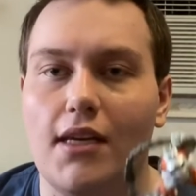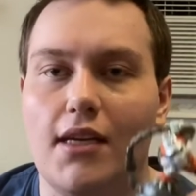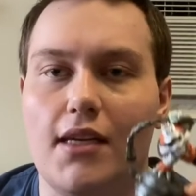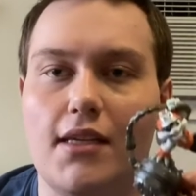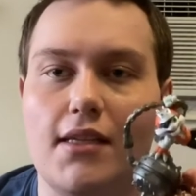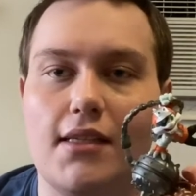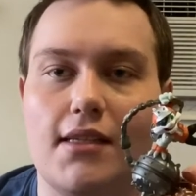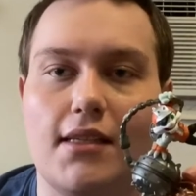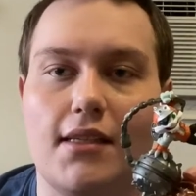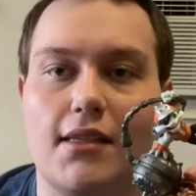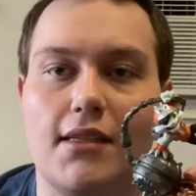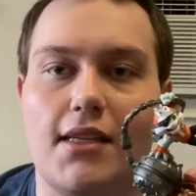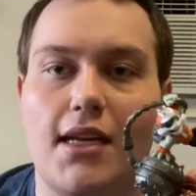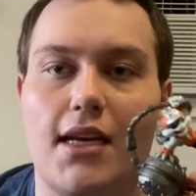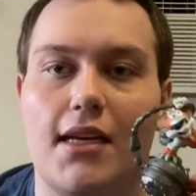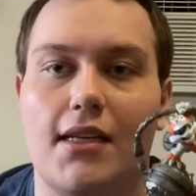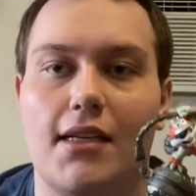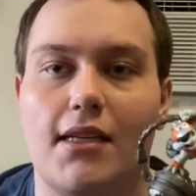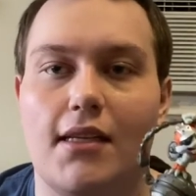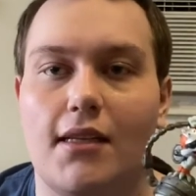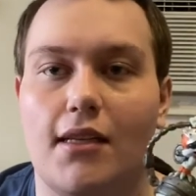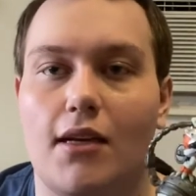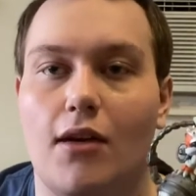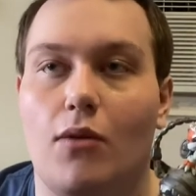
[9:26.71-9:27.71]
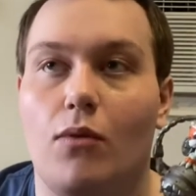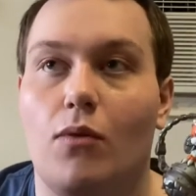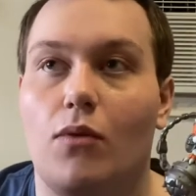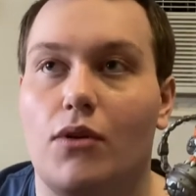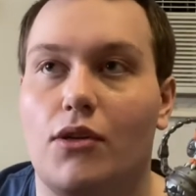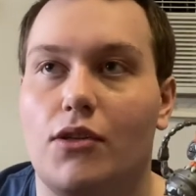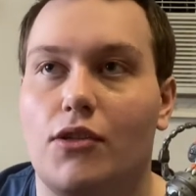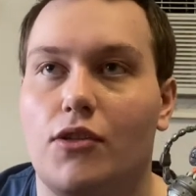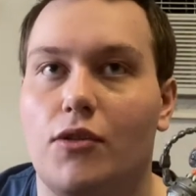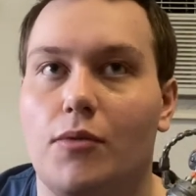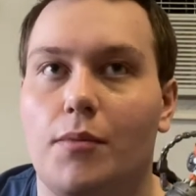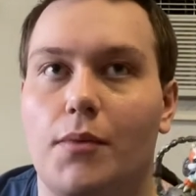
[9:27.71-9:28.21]
He's technically a
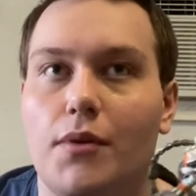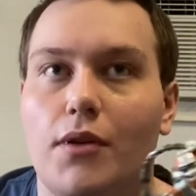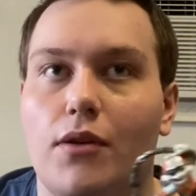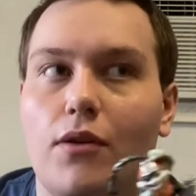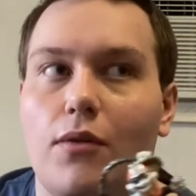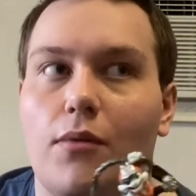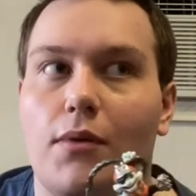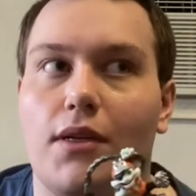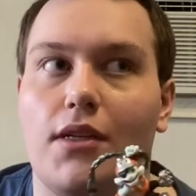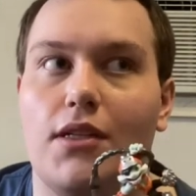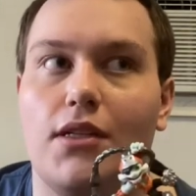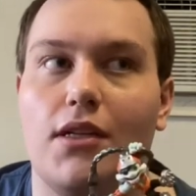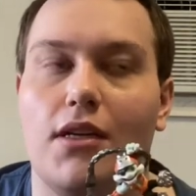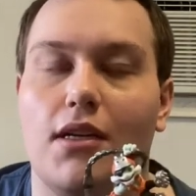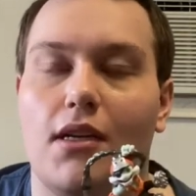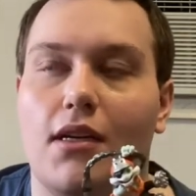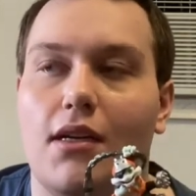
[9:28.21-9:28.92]
marsupial, which